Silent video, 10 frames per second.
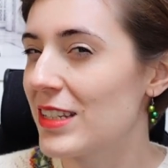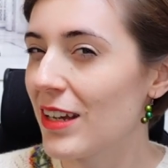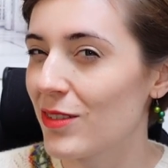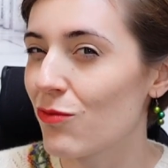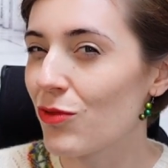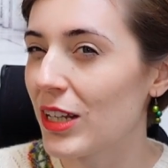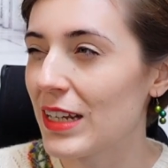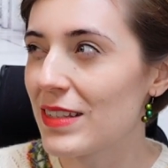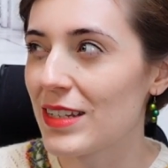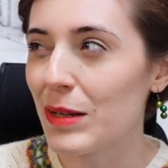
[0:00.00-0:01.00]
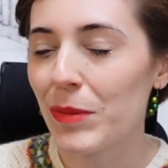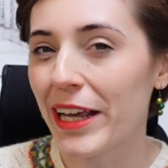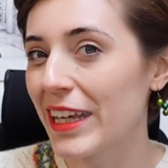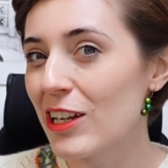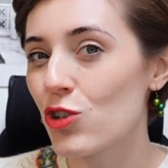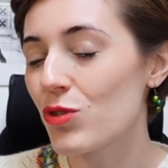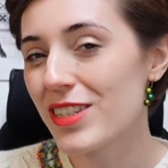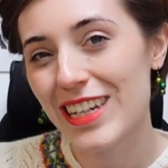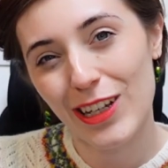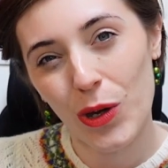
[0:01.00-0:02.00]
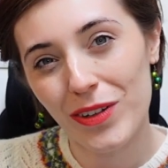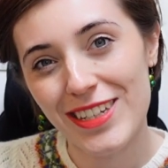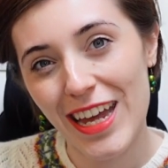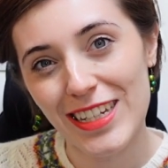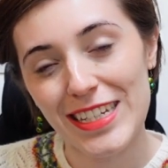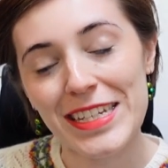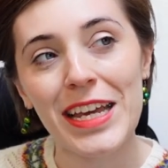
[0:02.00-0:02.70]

doesn't really seem like interesting content.